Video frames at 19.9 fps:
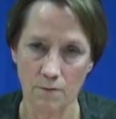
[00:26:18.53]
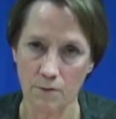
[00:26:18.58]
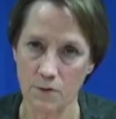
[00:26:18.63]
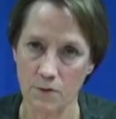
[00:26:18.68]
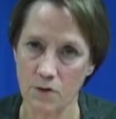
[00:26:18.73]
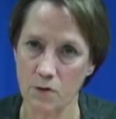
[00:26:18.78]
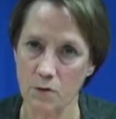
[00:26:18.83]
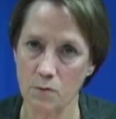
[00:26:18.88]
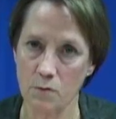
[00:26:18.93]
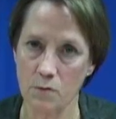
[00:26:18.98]

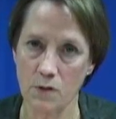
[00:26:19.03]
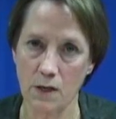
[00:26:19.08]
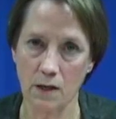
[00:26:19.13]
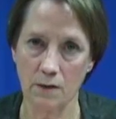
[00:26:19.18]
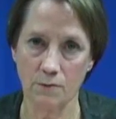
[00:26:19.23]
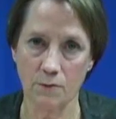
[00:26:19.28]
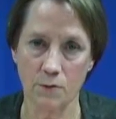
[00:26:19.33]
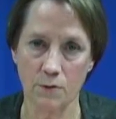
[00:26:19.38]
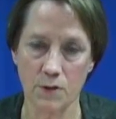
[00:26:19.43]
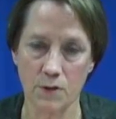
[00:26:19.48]
For students
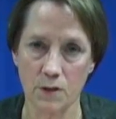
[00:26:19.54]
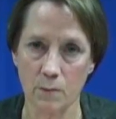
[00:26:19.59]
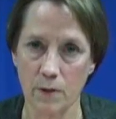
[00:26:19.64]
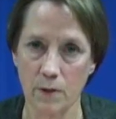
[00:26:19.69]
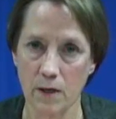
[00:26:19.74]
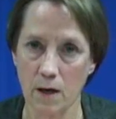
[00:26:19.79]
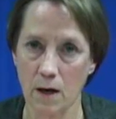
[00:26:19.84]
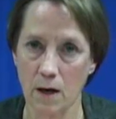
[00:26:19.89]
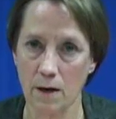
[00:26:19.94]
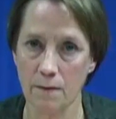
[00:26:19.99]
after
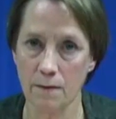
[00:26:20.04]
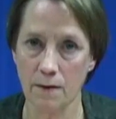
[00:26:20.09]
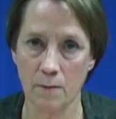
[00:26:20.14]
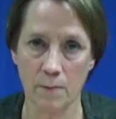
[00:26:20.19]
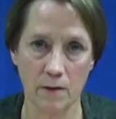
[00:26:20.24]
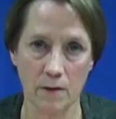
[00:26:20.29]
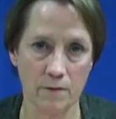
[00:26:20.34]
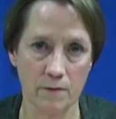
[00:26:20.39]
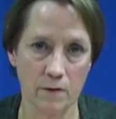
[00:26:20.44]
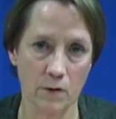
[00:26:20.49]
TBI,
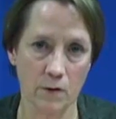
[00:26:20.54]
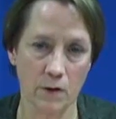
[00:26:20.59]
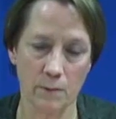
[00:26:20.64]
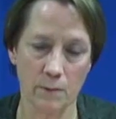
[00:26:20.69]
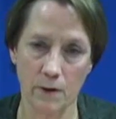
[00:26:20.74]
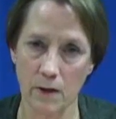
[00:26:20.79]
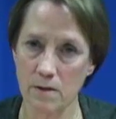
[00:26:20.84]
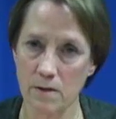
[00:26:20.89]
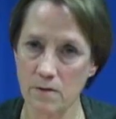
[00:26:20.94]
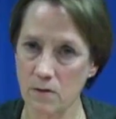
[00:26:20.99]
they may
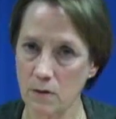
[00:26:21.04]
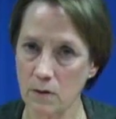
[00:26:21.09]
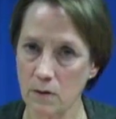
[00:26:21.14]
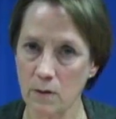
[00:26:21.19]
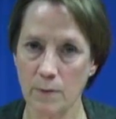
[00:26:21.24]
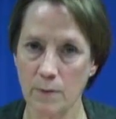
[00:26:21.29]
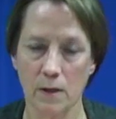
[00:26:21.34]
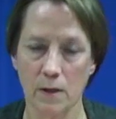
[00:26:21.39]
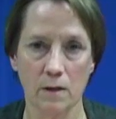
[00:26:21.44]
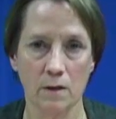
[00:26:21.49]
very
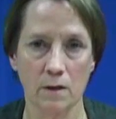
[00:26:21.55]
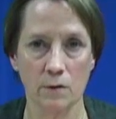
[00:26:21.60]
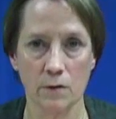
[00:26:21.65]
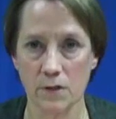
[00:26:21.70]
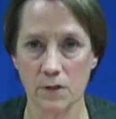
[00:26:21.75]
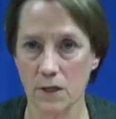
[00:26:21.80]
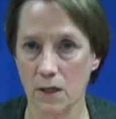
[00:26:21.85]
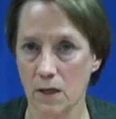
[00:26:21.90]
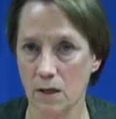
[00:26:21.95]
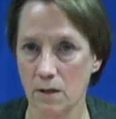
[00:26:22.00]
easily be
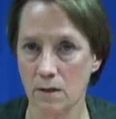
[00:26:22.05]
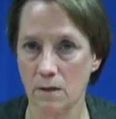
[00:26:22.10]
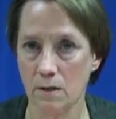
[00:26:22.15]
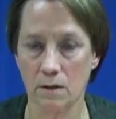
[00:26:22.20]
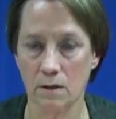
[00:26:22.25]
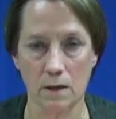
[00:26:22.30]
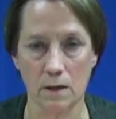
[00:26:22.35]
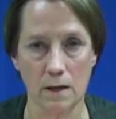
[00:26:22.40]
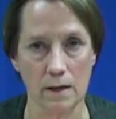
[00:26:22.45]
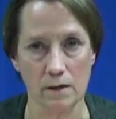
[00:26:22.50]

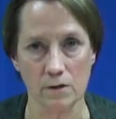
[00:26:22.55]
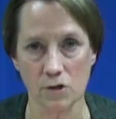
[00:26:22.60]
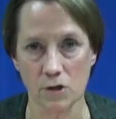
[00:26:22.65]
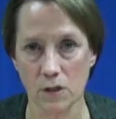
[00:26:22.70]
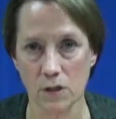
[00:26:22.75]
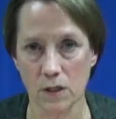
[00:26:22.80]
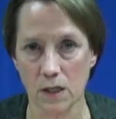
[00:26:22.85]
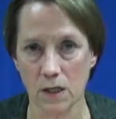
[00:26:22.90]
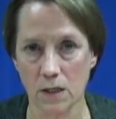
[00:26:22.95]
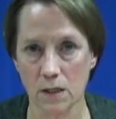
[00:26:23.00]
irritated and
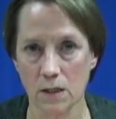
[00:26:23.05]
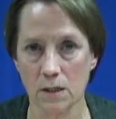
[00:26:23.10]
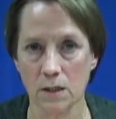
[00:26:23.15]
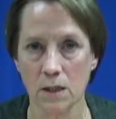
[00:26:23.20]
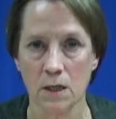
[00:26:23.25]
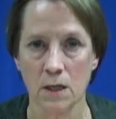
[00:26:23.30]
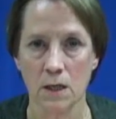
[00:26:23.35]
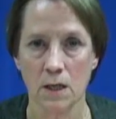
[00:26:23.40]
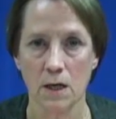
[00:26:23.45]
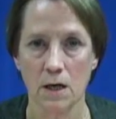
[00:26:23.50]

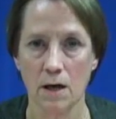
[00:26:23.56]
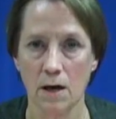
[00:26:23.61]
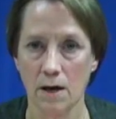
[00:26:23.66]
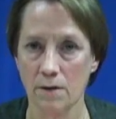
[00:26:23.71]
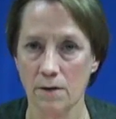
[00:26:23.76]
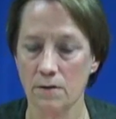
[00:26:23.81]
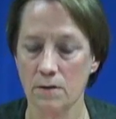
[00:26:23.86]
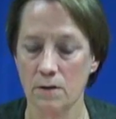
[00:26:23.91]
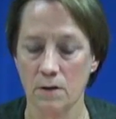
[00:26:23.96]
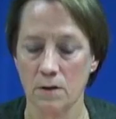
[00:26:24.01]
agitated,
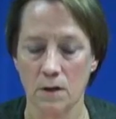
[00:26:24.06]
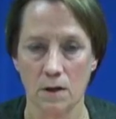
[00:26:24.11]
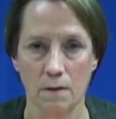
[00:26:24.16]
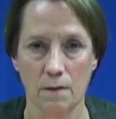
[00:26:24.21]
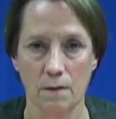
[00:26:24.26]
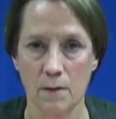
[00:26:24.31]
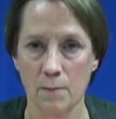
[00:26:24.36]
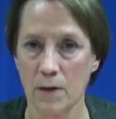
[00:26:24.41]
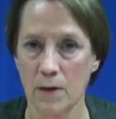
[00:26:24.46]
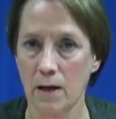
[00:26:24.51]
and
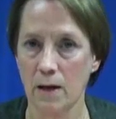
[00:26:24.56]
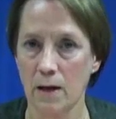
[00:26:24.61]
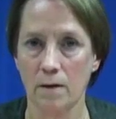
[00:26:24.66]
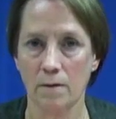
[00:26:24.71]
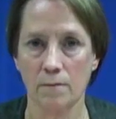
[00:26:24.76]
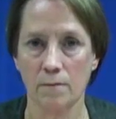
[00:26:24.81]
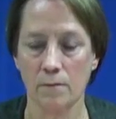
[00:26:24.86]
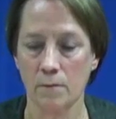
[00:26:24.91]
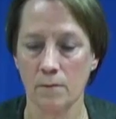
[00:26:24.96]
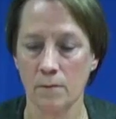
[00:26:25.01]
they
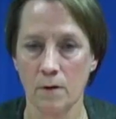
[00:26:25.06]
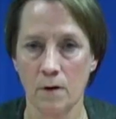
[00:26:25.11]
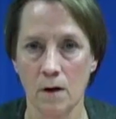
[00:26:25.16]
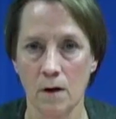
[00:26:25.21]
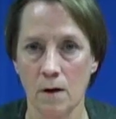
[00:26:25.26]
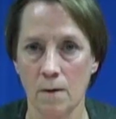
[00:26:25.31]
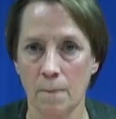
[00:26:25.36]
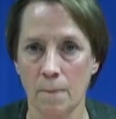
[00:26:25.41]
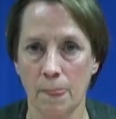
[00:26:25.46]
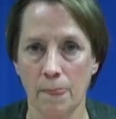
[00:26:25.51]
may
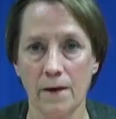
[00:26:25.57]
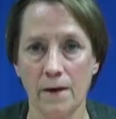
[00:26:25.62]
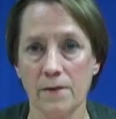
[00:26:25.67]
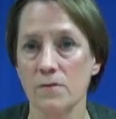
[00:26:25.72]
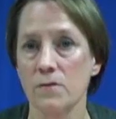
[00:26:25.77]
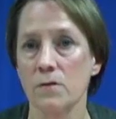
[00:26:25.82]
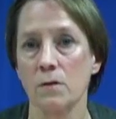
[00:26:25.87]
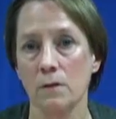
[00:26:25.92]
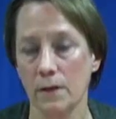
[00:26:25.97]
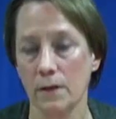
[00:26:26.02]

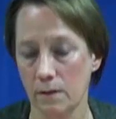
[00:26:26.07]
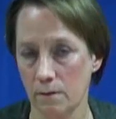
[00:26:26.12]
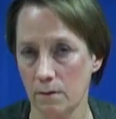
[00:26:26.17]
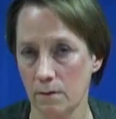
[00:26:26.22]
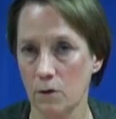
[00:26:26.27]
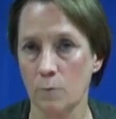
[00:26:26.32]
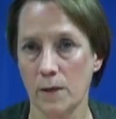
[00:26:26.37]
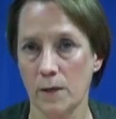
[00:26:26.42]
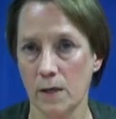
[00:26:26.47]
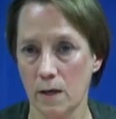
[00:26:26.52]

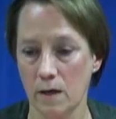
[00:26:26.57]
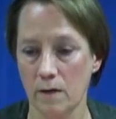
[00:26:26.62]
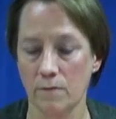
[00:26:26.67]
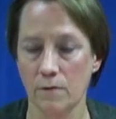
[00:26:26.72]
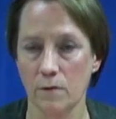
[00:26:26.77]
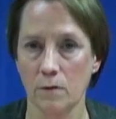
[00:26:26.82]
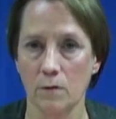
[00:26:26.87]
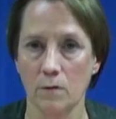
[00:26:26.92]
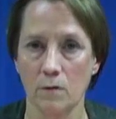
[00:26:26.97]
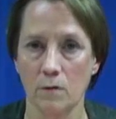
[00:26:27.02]
escalate their
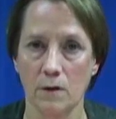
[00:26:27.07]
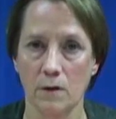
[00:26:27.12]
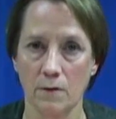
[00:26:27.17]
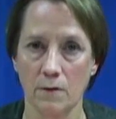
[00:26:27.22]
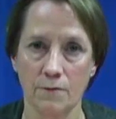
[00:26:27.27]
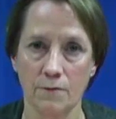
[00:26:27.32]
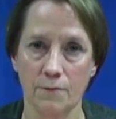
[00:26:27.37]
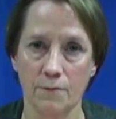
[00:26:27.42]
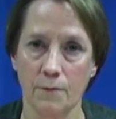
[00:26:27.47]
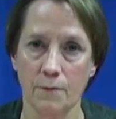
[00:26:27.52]
behavior
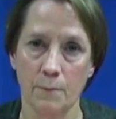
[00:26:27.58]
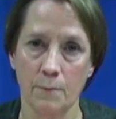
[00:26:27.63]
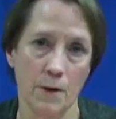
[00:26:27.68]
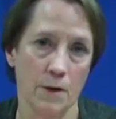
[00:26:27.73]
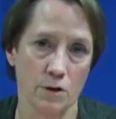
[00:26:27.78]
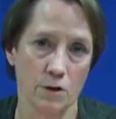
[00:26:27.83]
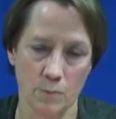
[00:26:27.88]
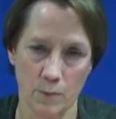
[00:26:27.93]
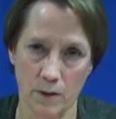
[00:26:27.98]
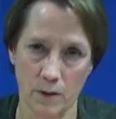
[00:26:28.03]
if
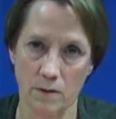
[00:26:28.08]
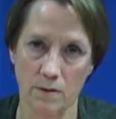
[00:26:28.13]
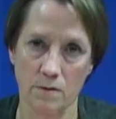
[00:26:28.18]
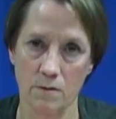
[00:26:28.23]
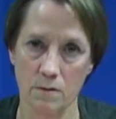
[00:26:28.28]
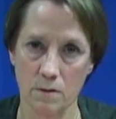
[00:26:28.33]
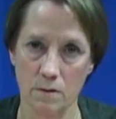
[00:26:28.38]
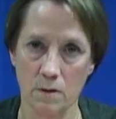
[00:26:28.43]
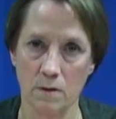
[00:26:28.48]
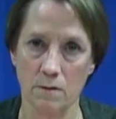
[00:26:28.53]
punishment
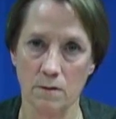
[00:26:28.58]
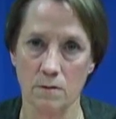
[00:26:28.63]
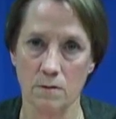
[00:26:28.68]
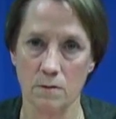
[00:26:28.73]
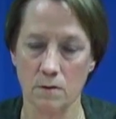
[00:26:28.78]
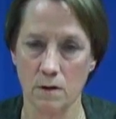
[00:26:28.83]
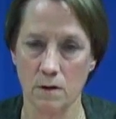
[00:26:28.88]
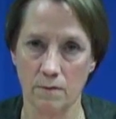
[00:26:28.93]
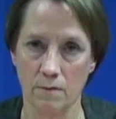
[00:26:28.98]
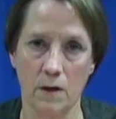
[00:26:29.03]

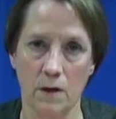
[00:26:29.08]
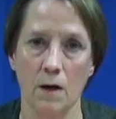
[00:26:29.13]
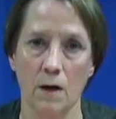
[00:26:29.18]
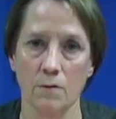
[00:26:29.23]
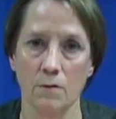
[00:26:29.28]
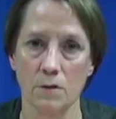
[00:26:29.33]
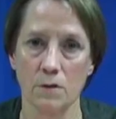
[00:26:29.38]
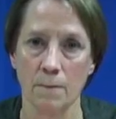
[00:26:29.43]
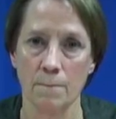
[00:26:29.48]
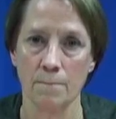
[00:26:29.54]
is given
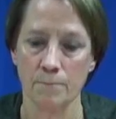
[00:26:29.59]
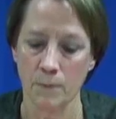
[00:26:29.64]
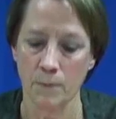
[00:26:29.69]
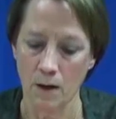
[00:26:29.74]
out.